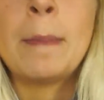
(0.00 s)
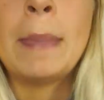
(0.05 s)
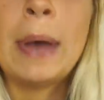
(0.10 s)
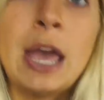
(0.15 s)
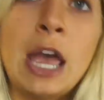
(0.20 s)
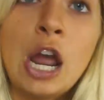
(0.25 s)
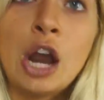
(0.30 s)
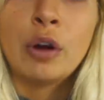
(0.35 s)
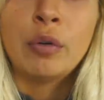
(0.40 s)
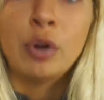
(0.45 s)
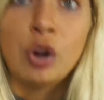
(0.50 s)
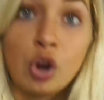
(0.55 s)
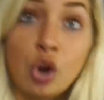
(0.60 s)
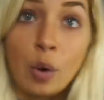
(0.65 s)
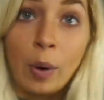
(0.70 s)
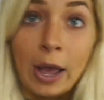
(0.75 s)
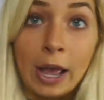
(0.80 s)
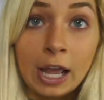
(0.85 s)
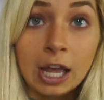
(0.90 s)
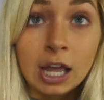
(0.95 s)
my hair real
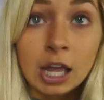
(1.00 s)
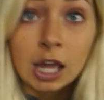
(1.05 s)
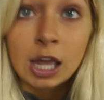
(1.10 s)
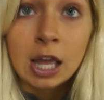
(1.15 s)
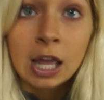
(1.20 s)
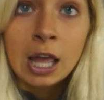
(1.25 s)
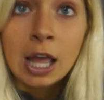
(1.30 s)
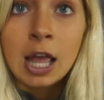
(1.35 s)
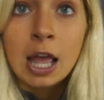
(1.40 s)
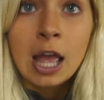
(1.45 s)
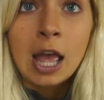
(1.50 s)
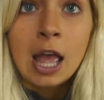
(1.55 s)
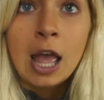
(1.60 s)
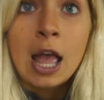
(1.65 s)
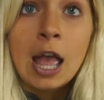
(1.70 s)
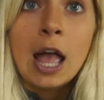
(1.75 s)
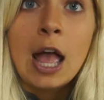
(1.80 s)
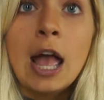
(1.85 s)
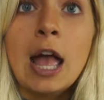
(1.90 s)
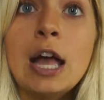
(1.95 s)
quick
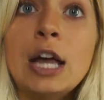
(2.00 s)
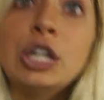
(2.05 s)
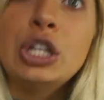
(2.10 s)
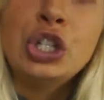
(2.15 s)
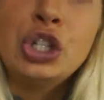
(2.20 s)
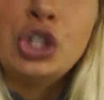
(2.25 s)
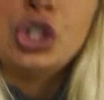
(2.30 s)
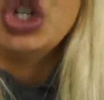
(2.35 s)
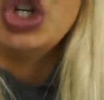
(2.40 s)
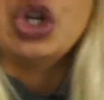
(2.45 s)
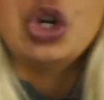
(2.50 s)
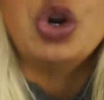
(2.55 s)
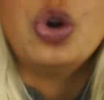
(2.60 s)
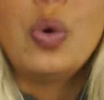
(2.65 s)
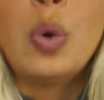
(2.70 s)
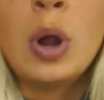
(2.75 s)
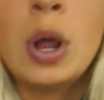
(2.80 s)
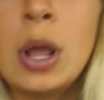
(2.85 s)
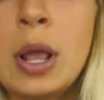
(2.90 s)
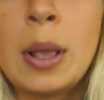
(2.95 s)
and do
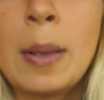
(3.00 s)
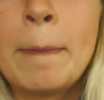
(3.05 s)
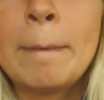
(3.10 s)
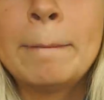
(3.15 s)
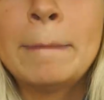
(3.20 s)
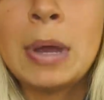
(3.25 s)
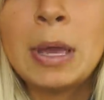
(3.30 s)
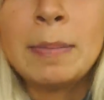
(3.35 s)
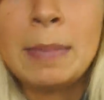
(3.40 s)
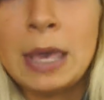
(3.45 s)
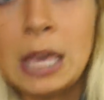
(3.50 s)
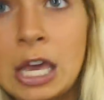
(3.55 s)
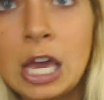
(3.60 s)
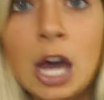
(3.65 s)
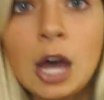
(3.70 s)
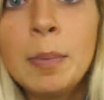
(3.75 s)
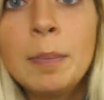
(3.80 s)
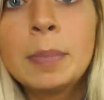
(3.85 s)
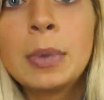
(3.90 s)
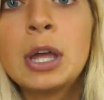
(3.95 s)
my
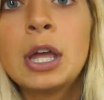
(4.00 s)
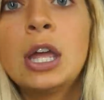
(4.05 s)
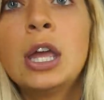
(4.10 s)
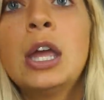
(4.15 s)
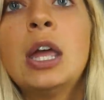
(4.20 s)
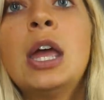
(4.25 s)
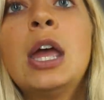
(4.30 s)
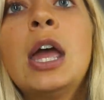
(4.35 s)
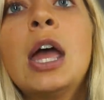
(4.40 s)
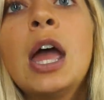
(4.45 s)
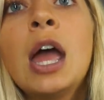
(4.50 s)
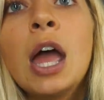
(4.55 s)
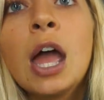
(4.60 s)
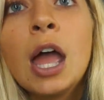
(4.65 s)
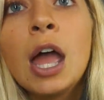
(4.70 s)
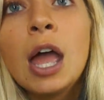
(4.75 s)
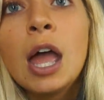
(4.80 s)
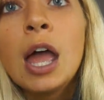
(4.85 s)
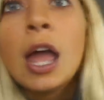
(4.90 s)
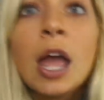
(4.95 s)
makeup.
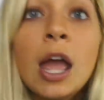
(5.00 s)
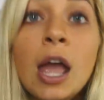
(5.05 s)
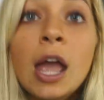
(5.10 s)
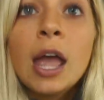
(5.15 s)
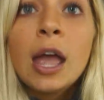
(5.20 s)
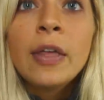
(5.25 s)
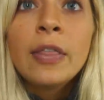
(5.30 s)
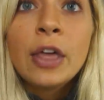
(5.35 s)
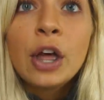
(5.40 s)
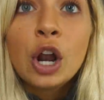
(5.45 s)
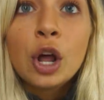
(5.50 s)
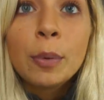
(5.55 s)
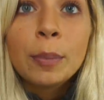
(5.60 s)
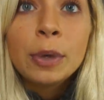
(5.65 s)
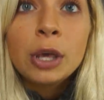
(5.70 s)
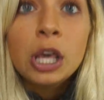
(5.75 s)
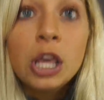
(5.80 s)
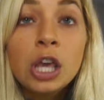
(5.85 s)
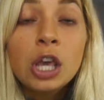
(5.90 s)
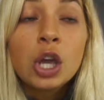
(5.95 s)
And then I'll
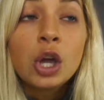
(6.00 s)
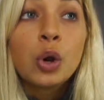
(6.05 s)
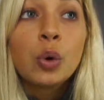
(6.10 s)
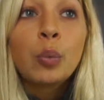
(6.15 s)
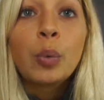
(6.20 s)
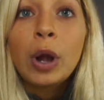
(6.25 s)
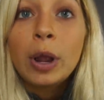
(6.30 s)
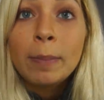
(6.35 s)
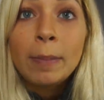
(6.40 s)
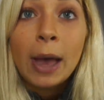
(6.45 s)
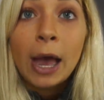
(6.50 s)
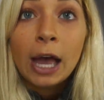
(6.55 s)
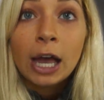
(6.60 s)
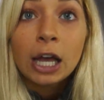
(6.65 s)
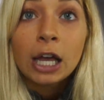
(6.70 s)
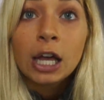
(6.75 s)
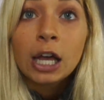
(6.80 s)
be right back.